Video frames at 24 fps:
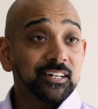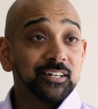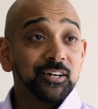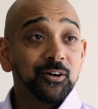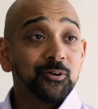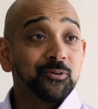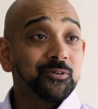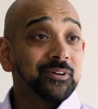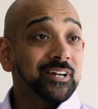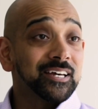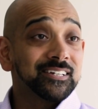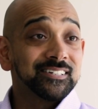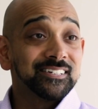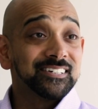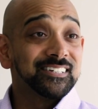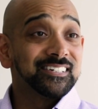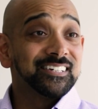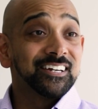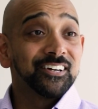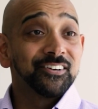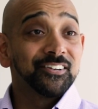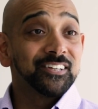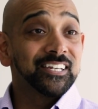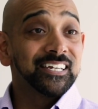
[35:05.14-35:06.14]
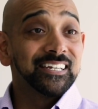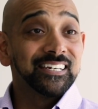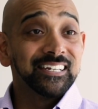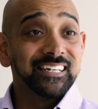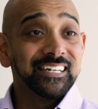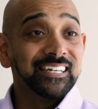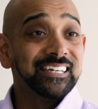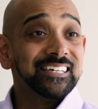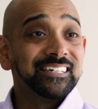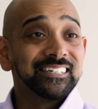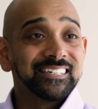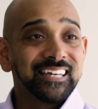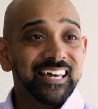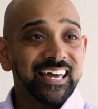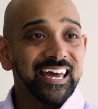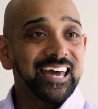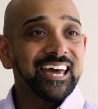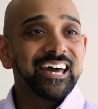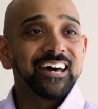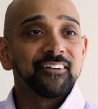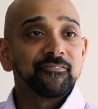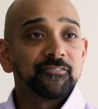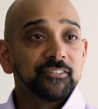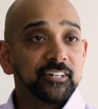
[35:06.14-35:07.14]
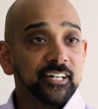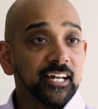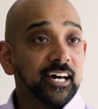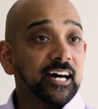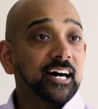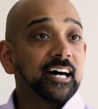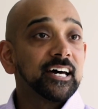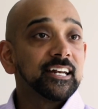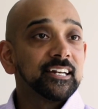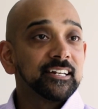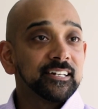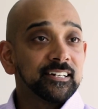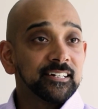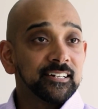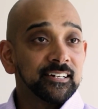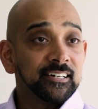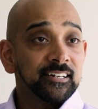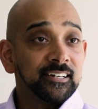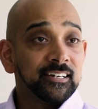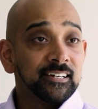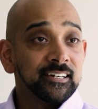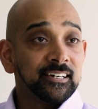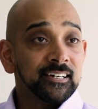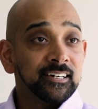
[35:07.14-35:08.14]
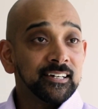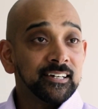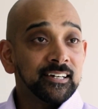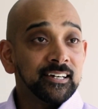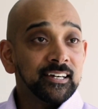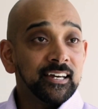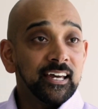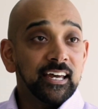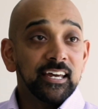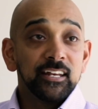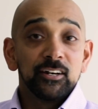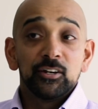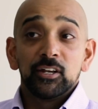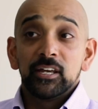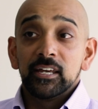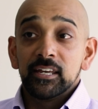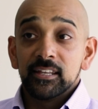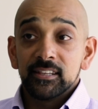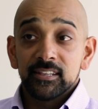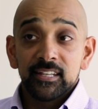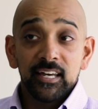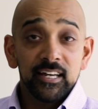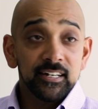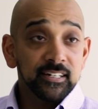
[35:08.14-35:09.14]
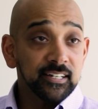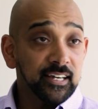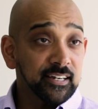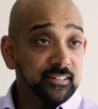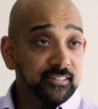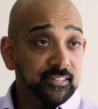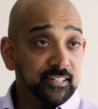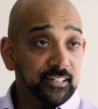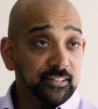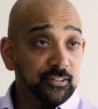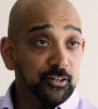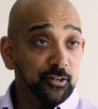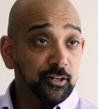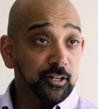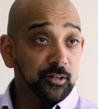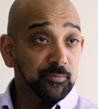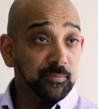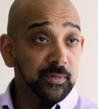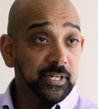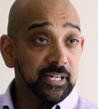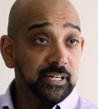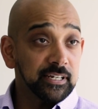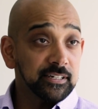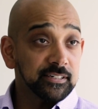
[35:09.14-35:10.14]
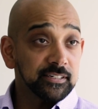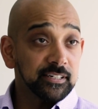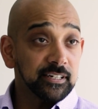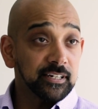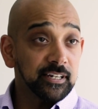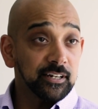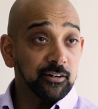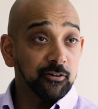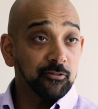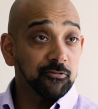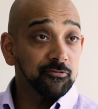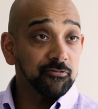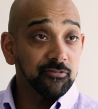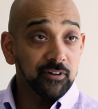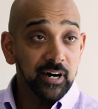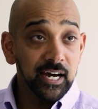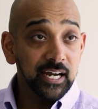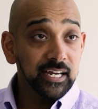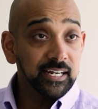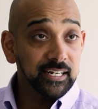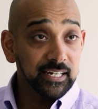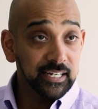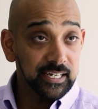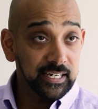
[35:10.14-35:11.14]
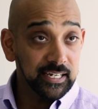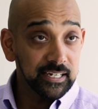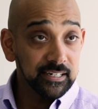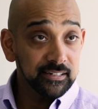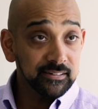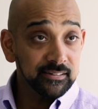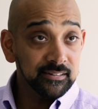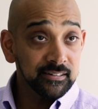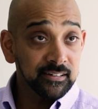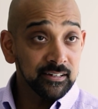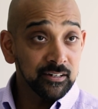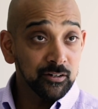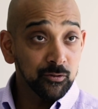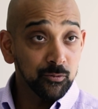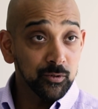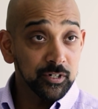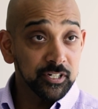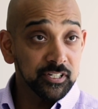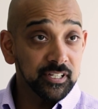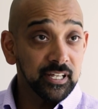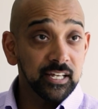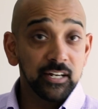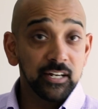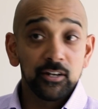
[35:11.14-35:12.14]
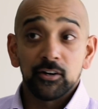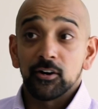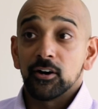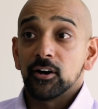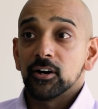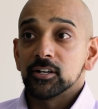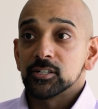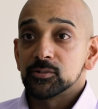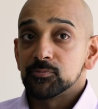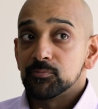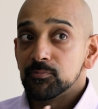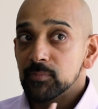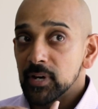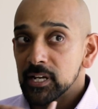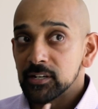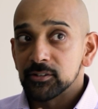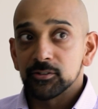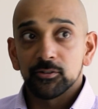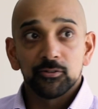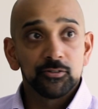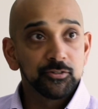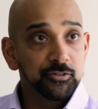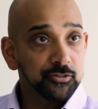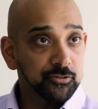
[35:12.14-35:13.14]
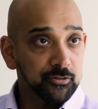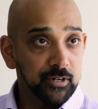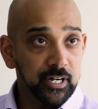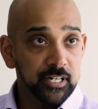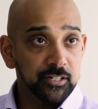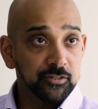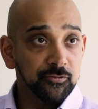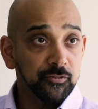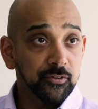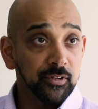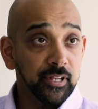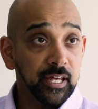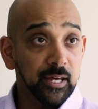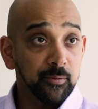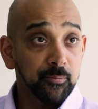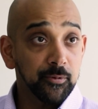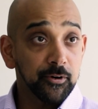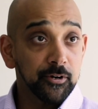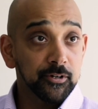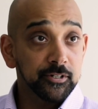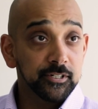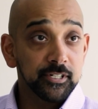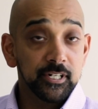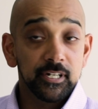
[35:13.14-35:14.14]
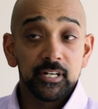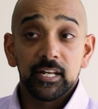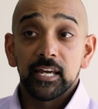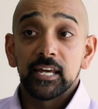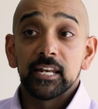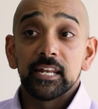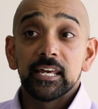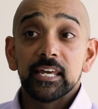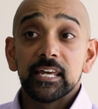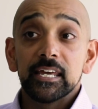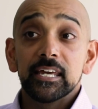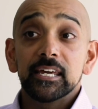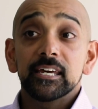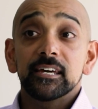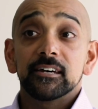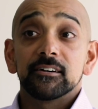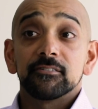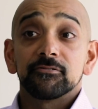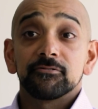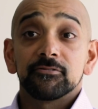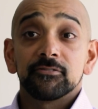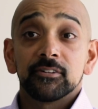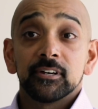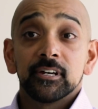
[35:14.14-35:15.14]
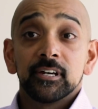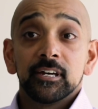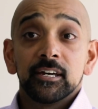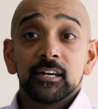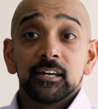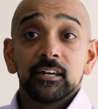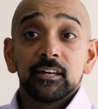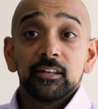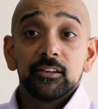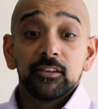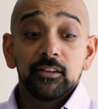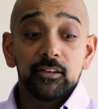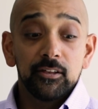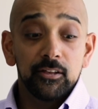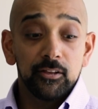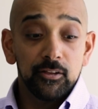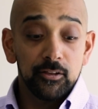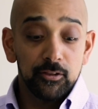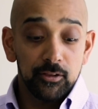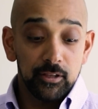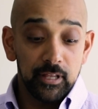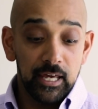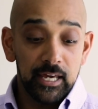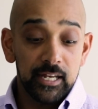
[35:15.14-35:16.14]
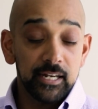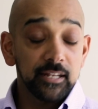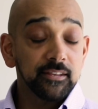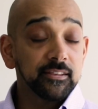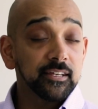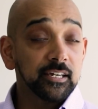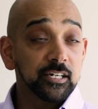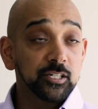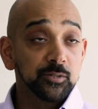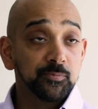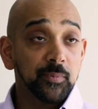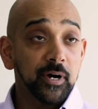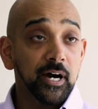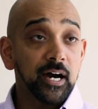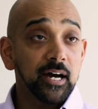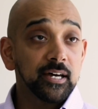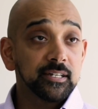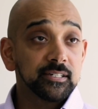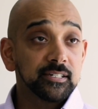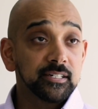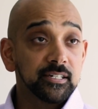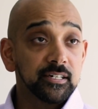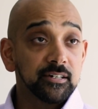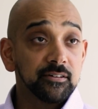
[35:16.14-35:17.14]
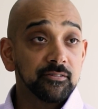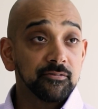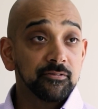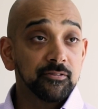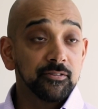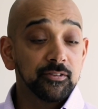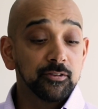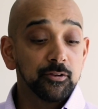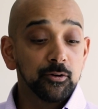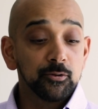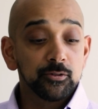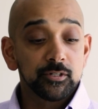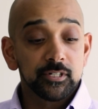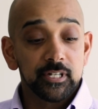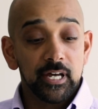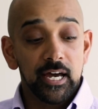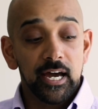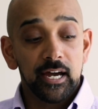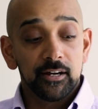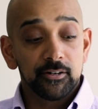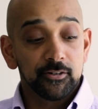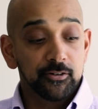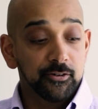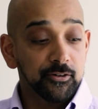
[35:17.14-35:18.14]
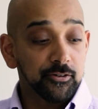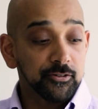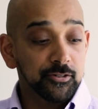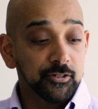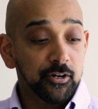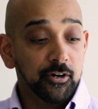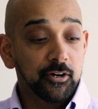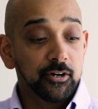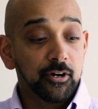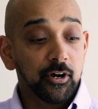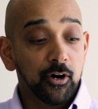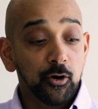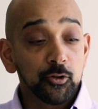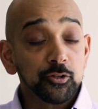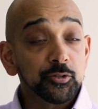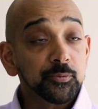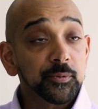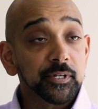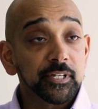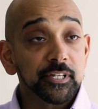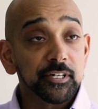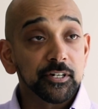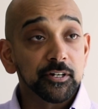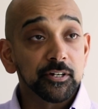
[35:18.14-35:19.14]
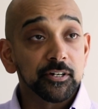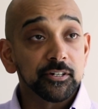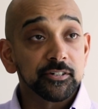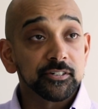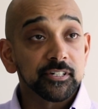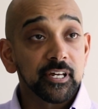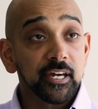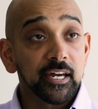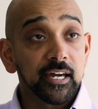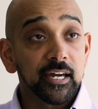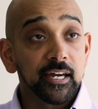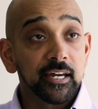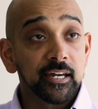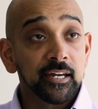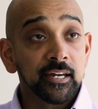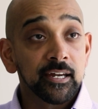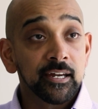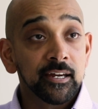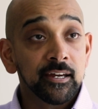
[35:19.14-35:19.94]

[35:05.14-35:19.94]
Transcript: don't necessarily need to have done and in that testing, there can be incidental findings, which then cause mental stress for that person. And if anything is positive, those doctors are ultimately going to say,